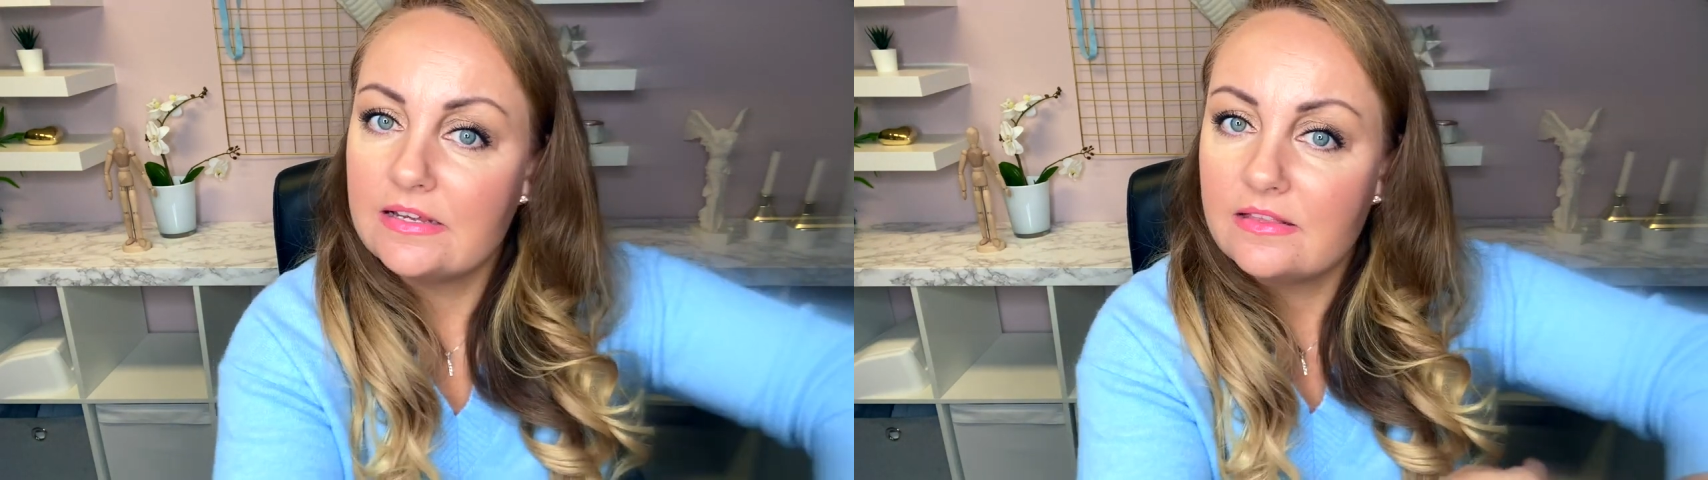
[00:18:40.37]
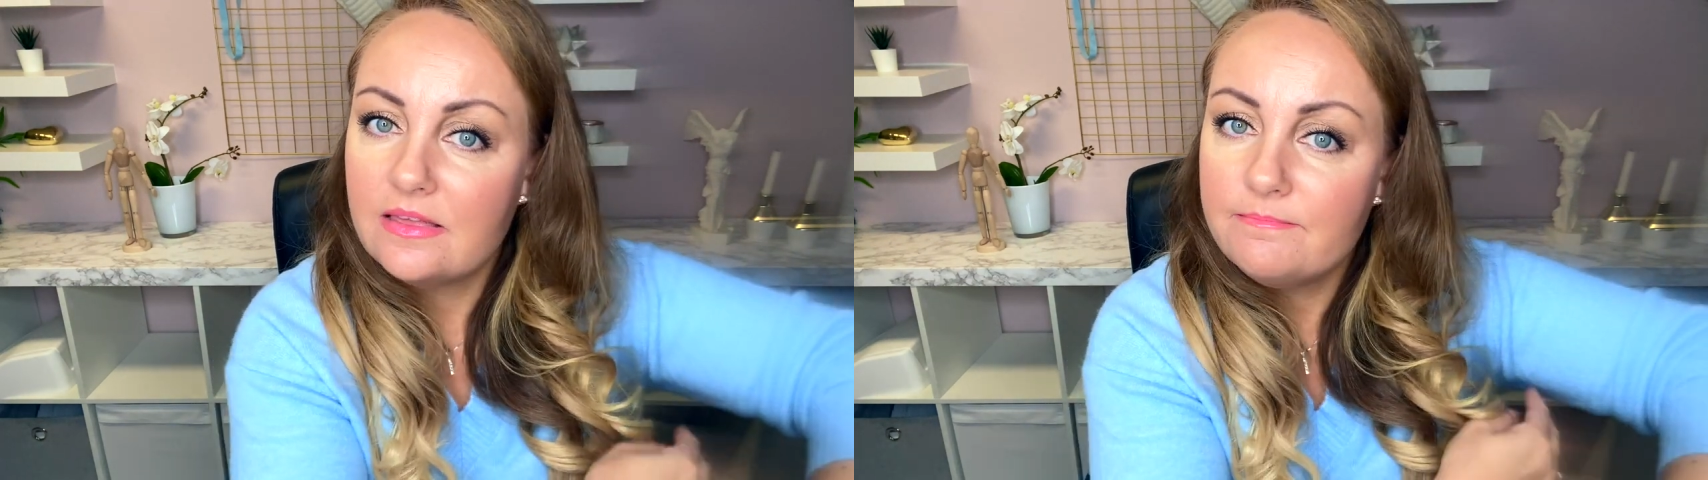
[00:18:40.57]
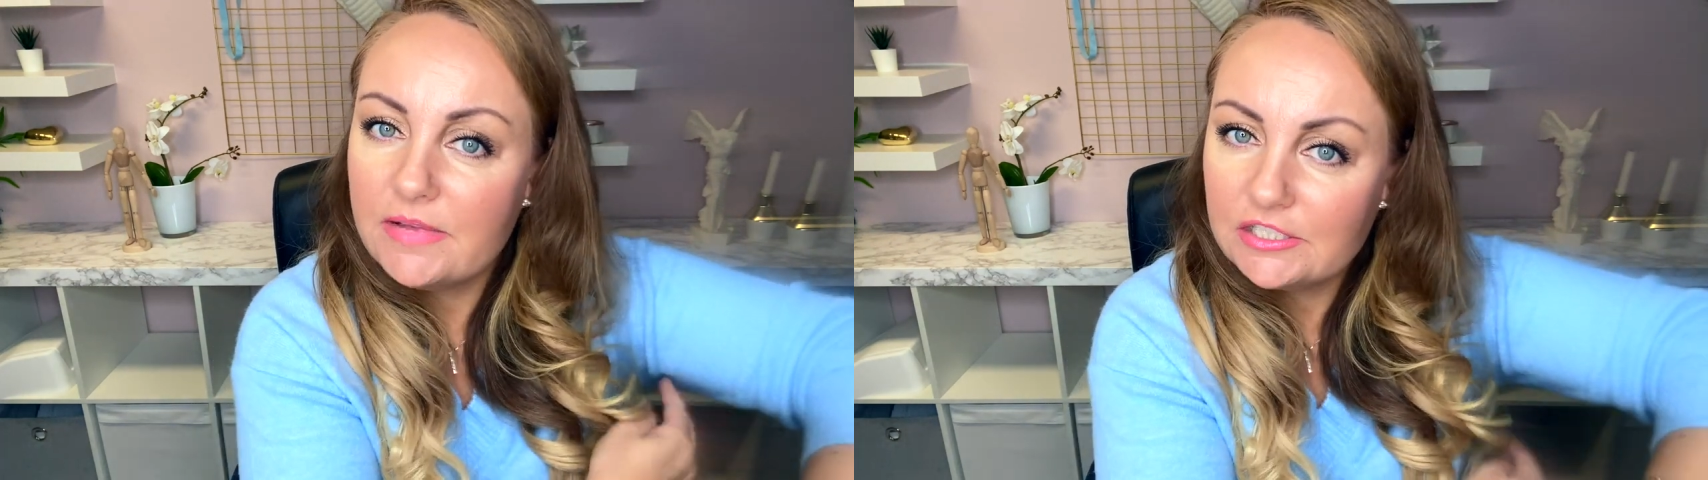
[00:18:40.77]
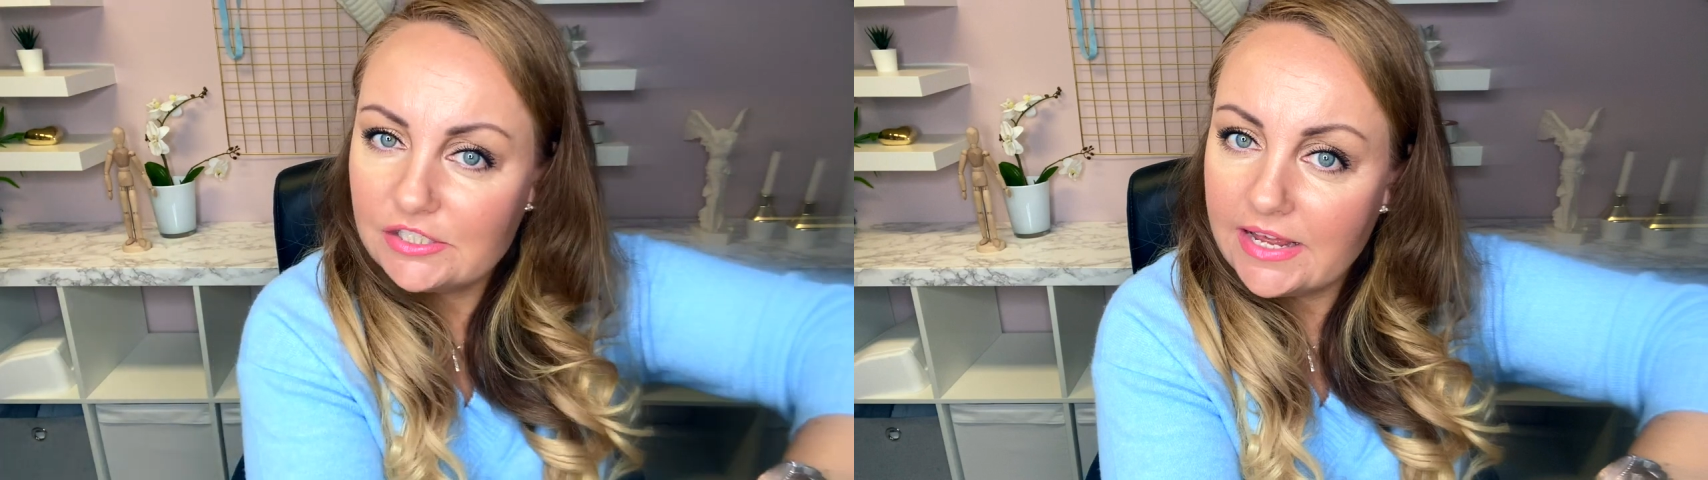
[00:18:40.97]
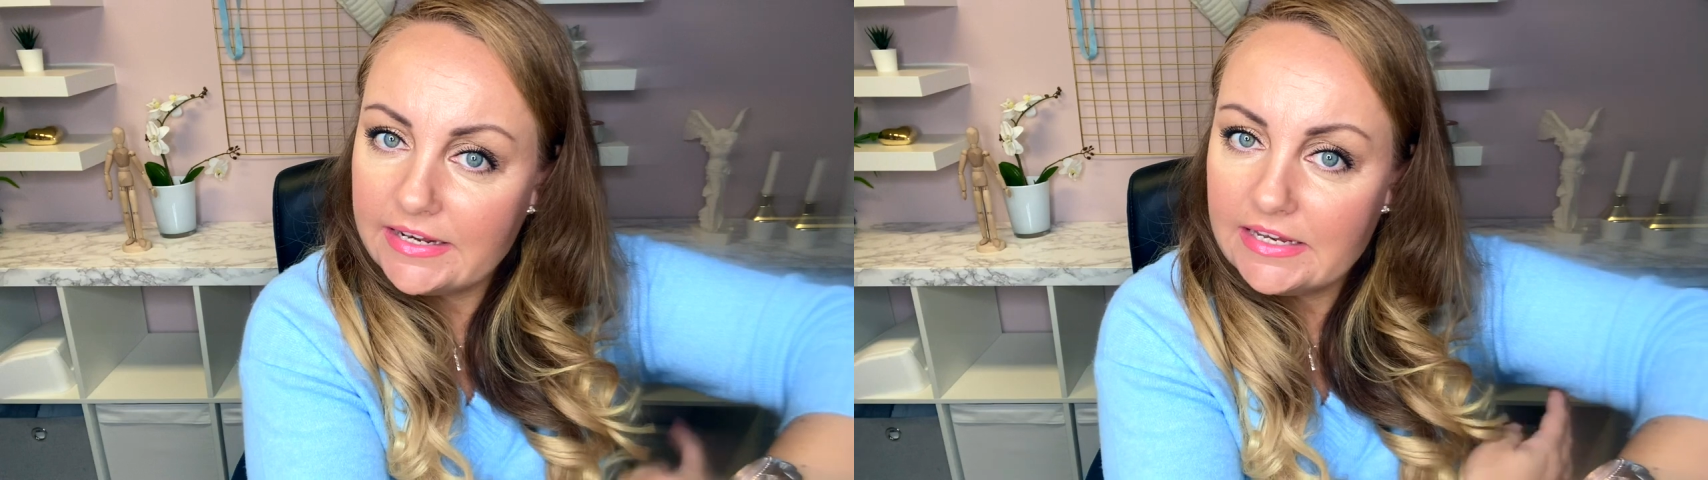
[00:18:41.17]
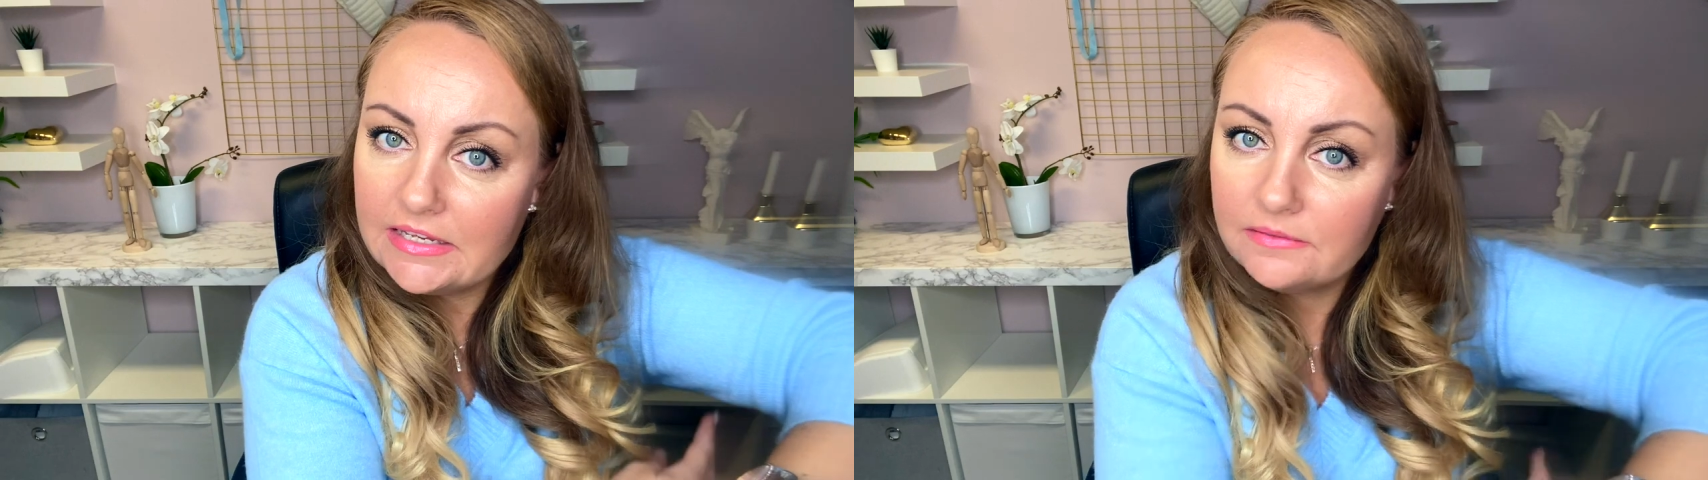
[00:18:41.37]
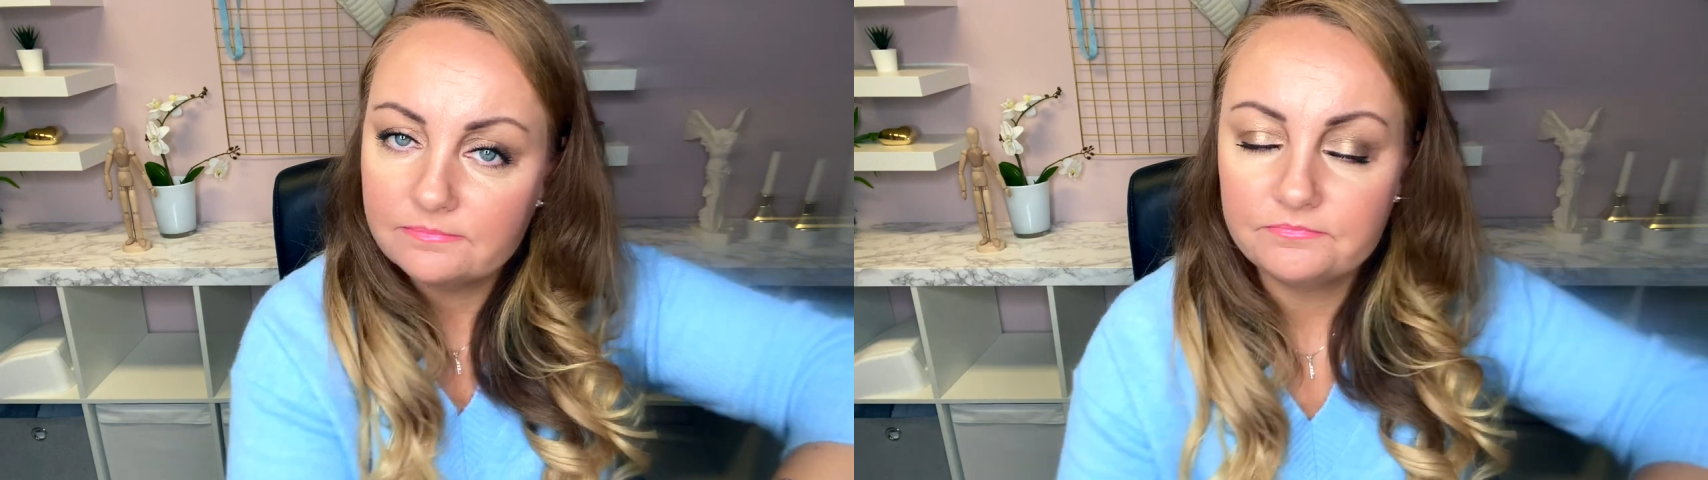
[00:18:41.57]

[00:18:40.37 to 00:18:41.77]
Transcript: the mesh lining.